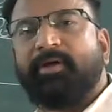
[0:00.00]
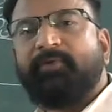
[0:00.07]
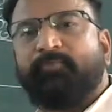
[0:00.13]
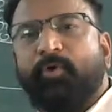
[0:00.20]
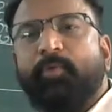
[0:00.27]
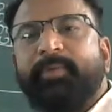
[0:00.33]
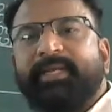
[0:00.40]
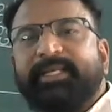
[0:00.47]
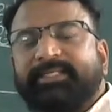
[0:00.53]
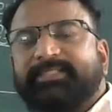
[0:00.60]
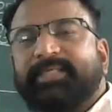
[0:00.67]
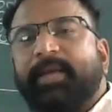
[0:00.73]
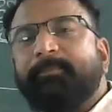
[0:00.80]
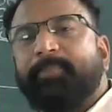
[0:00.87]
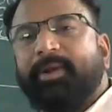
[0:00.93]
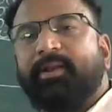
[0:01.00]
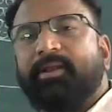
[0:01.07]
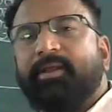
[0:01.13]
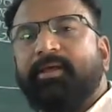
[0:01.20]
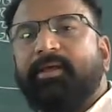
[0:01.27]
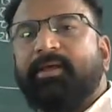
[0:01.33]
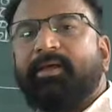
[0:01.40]
Foam in the example.
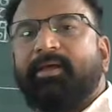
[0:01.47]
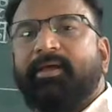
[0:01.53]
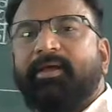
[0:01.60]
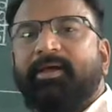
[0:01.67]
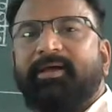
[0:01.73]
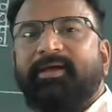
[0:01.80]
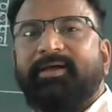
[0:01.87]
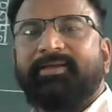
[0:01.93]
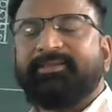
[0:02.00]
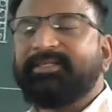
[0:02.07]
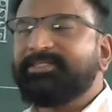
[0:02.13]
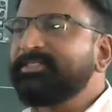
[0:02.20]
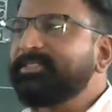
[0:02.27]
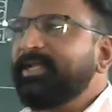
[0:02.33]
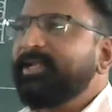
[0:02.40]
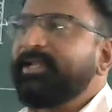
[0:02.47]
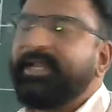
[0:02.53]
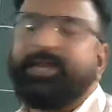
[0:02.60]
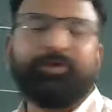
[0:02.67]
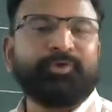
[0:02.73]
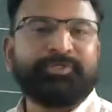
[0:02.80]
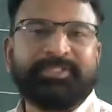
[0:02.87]
This is an
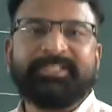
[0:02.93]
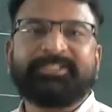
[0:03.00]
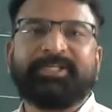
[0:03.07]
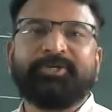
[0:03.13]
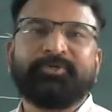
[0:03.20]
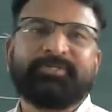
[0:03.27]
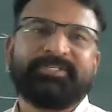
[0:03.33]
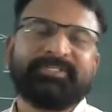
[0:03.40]
heterogeneous solution.